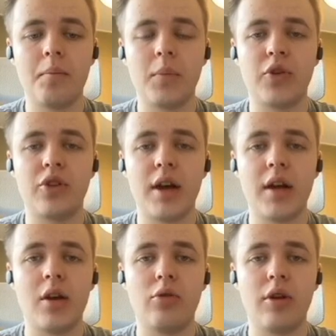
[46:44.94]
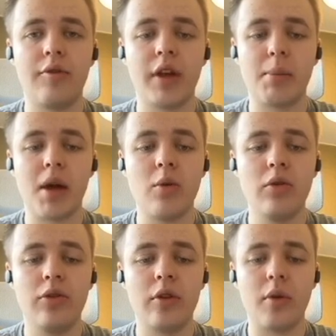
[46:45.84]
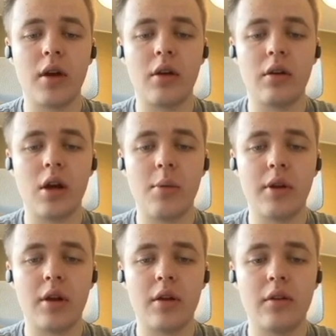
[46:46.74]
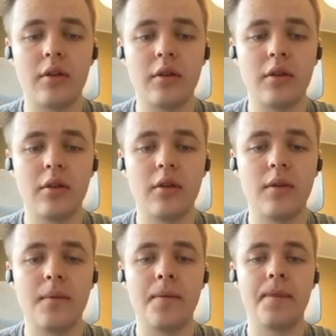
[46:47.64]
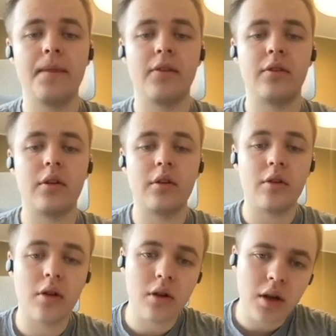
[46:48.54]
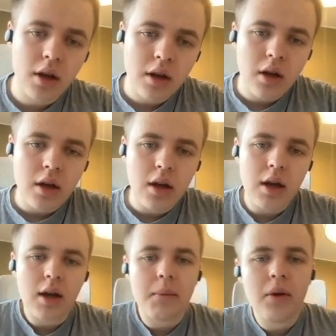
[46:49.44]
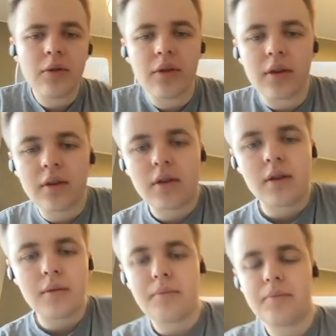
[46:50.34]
which I know nothing about, so I can't comment on it. That's not at all. I'm noticing the